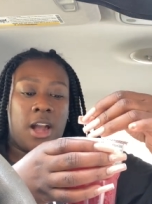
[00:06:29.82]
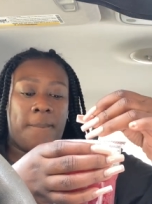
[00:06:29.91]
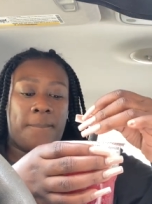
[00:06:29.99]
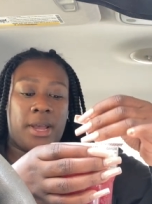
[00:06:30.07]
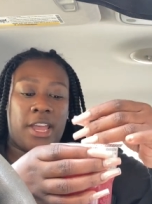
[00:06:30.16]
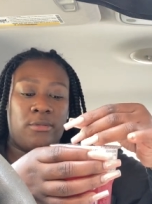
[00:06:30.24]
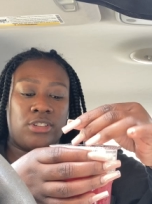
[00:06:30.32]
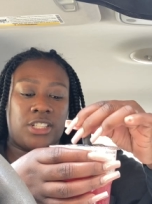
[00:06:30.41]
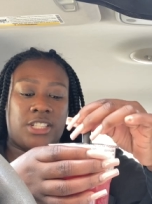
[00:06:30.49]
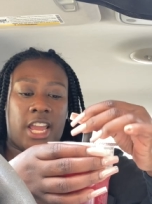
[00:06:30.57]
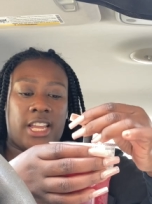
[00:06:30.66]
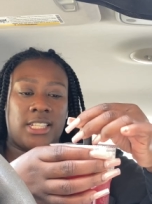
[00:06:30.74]
But it was just
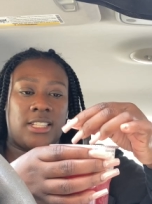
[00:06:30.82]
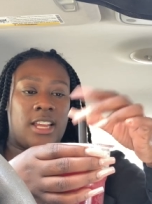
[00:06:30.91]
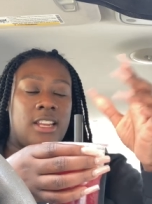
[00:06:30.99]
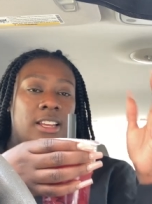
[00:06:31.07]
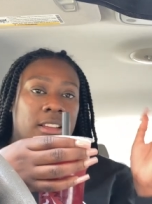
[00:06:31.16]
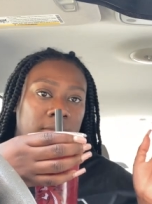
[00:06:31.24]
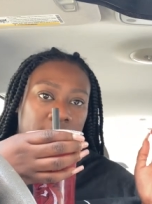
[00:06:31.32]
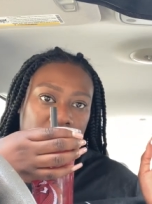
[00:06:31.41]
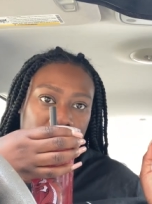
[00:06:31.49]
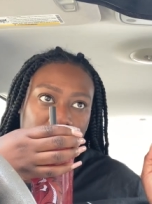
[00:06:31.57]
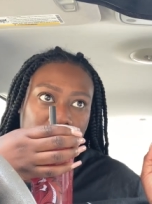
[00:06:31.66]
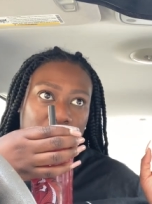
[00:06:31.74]
taking, and it
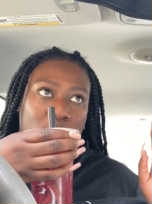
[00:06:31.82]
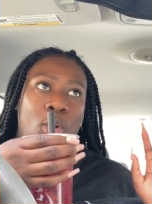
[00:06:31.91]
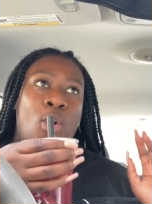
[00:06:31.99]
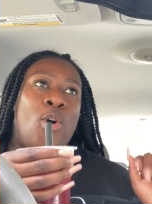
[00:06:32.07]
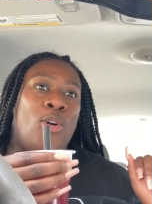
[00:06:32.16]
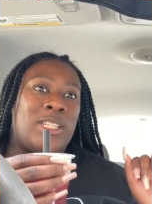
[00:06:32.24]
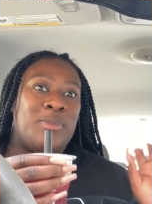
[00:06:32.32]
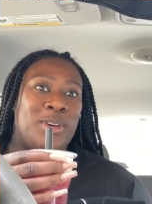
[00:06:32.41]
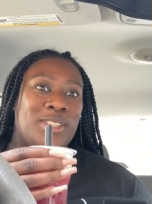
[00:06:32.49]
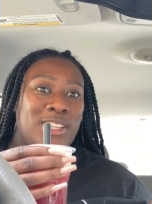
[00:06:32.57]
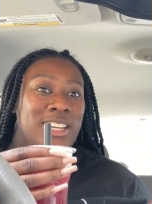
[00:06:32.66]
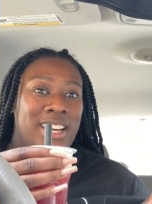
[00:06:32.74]
oh it smells
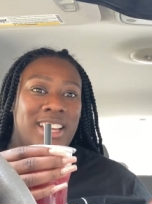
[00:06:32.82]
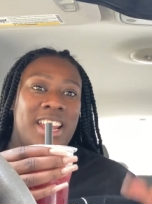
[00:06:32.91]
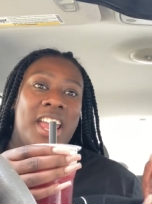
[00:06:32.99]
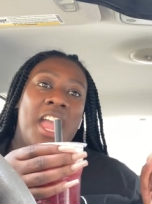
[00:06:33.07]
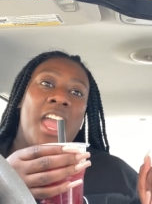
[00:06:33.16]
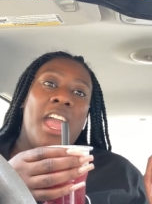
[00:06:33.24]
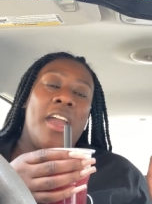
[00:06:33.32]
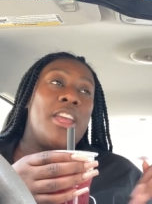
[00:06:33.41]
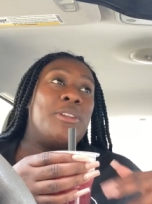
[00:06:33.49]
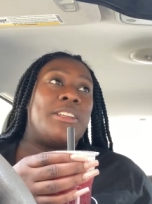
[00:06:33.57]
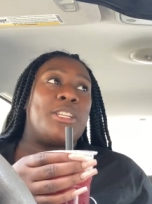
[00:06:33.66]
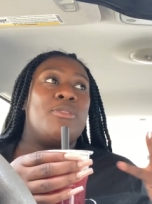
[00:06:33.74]
good
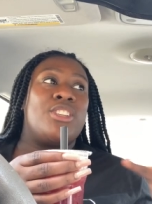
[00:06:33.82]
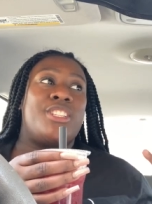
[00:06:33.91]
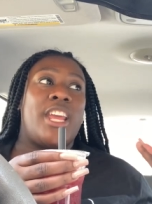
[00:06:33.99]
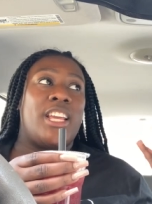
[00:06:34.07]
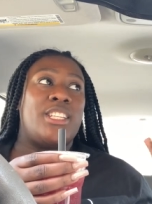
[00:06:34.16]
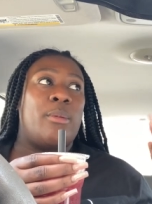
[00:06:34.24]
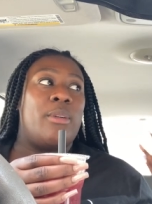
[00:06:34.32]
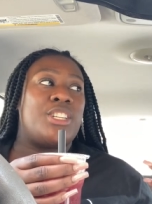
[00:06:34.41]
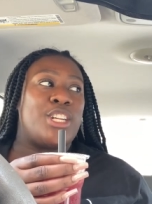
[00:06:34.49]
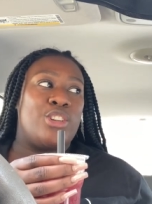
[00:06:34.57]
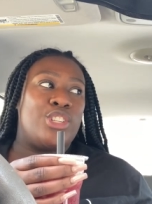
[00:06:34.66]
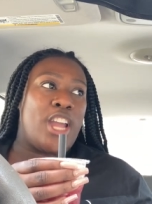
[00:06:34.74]
anyways it was just taking so much
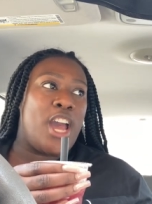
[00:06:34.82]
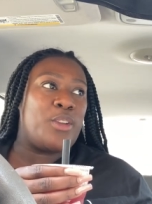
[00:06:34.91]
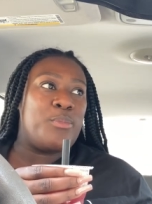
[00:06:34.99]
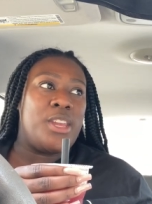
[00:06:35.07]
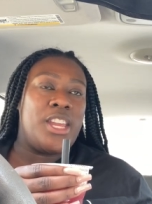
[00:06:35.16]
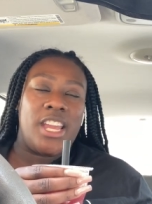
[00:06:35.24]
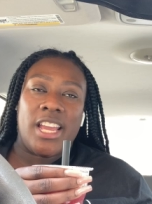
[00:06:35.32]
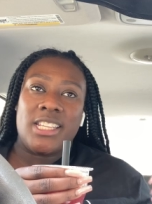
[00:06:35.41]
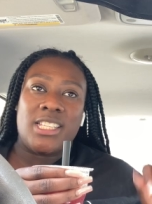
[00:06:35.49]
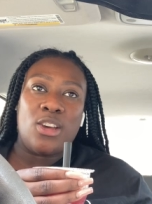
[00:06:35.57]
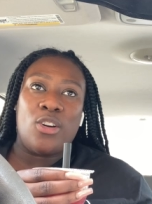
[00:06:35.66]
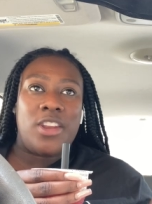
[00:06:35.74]
energy out of me and
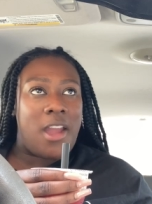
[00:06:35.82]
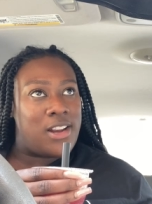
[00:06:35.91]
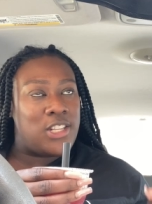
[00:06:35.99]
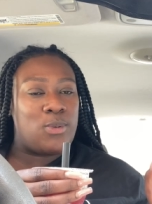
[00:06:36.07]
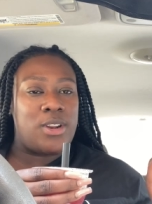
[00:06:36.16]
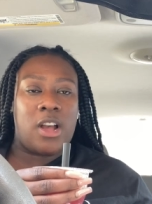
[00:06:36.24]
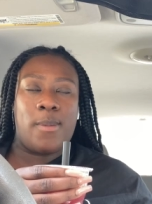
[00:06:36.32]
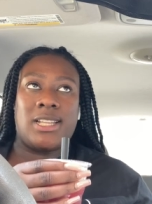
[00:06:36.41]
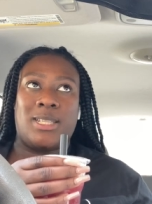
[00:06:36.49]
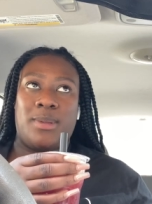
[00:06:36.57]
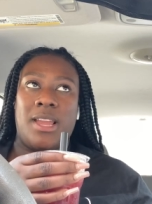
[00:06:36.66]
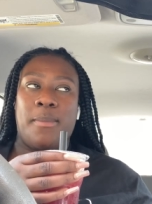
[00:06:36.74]
so now i just want to go back
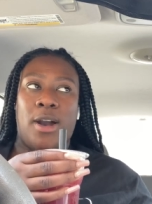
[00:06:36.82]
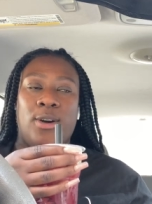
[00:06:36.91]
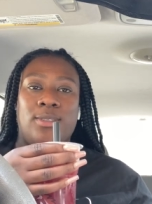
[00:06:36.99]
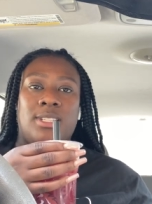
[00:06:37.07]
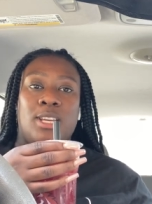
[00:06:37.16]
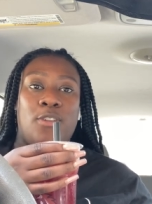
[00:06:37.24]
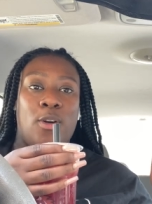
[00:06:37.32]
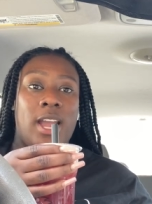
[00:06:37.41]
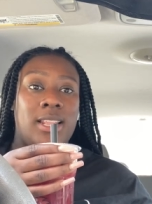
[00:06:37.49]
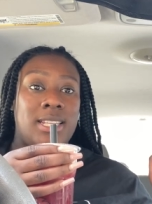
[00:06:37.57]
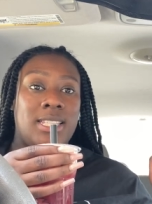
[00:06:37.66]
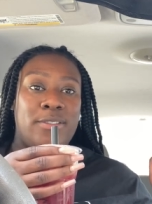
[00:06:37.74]
to being my old self okay
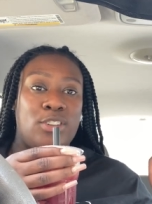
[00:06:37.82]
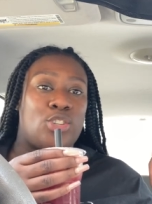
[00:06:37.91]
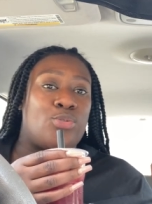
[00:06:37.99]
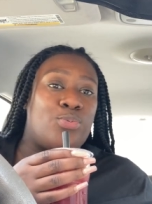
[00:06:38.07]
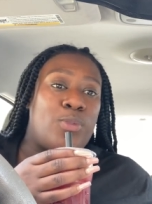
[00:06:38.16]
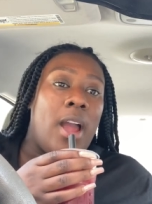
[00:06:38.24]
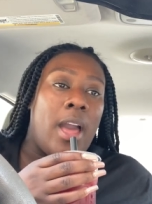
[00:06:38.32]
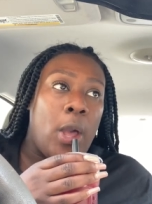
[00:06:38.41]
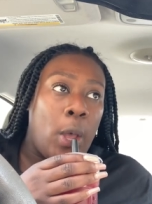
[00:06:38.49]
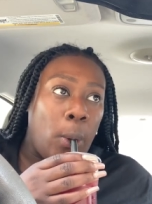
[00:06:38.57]
let's give it a try